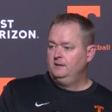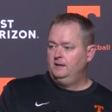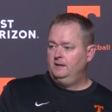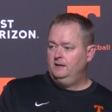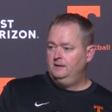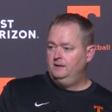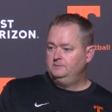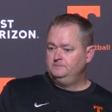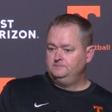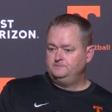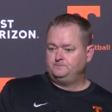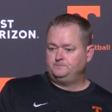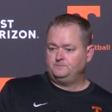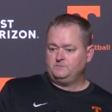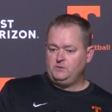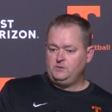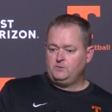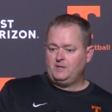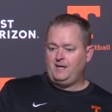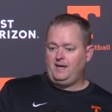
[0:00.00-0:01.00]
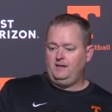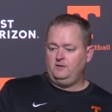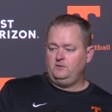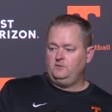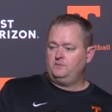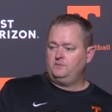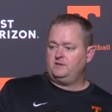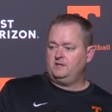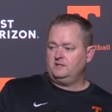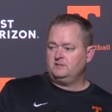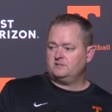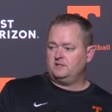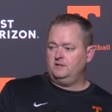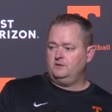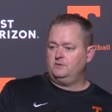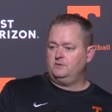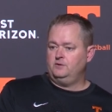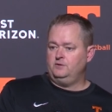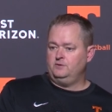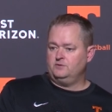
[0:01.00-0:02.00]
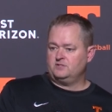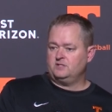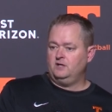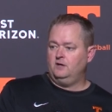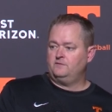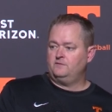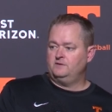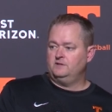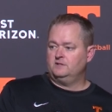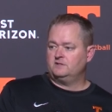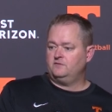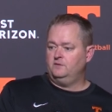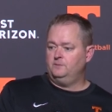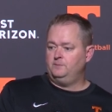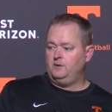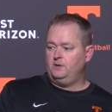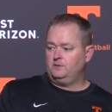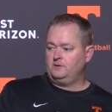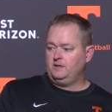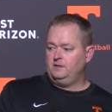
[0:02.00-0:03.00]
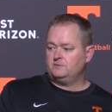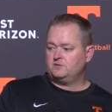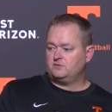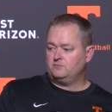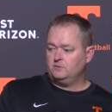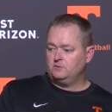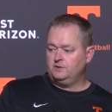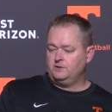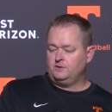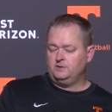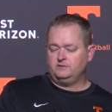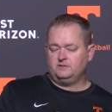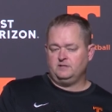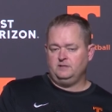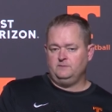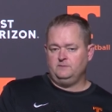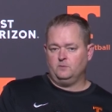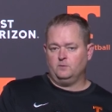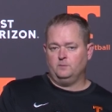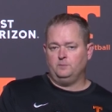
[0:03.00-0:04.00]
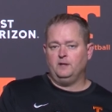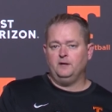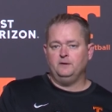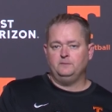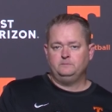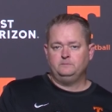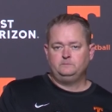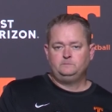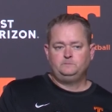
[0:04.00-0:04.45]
You can't do things that hurt yourself in this football game. It's a really good team that we're playing.